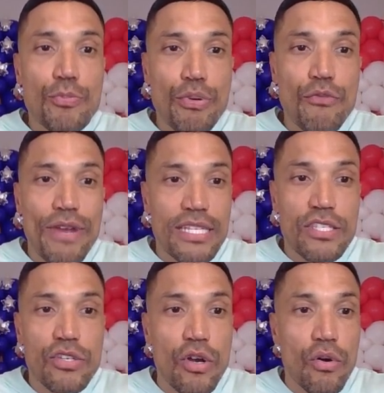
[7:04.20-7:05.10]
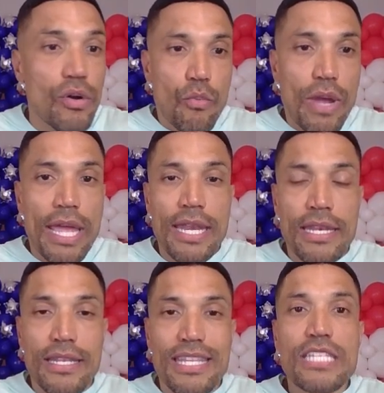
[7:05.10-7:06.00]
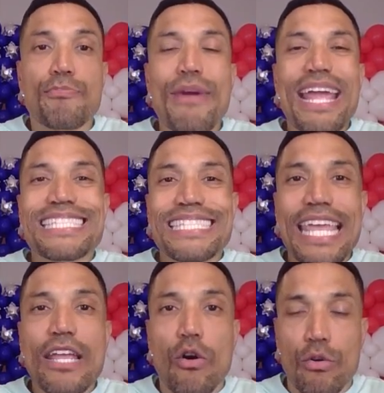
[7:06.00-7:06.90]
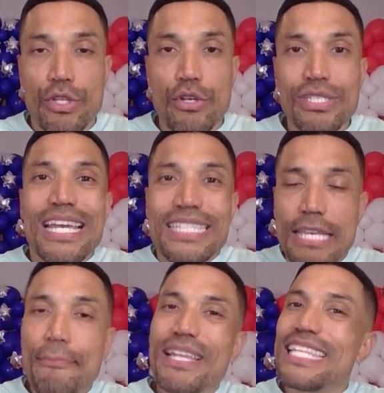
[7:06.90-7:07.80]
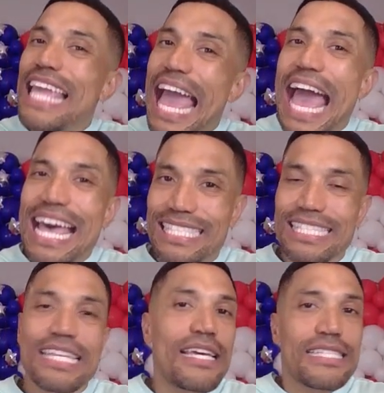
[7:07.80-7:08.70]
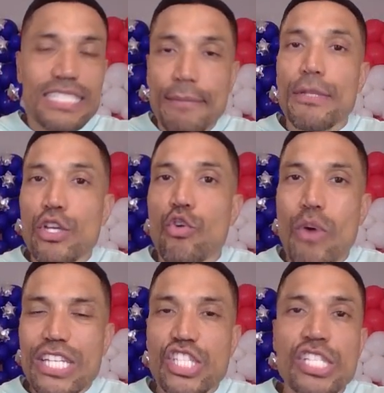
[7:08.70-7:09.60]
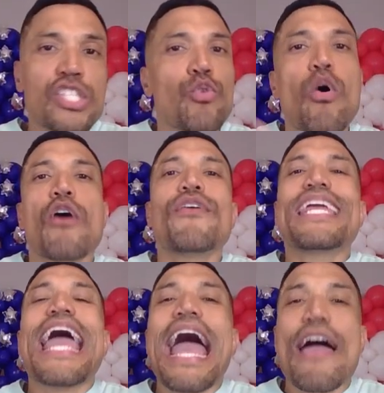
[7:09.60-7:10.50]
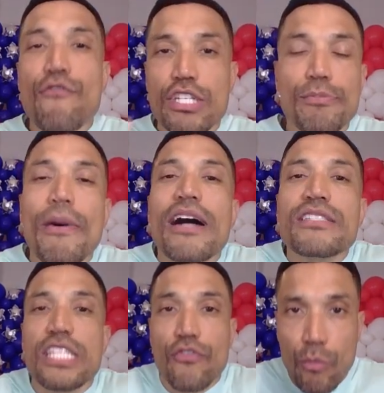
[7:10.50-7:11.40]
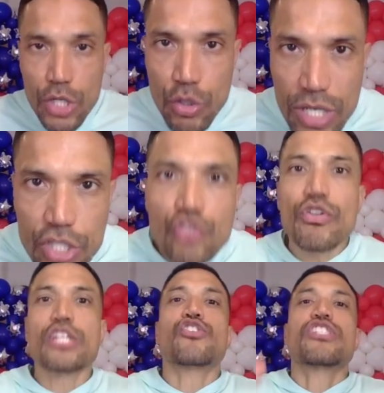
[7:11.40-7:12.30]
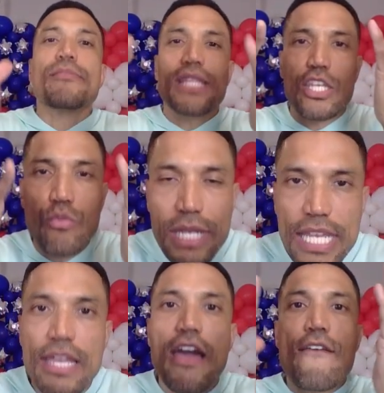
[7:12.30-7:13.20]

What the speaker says: pre-written so when these brand stakeholders typically ask similar questions, you already have responses from which you can structure something unique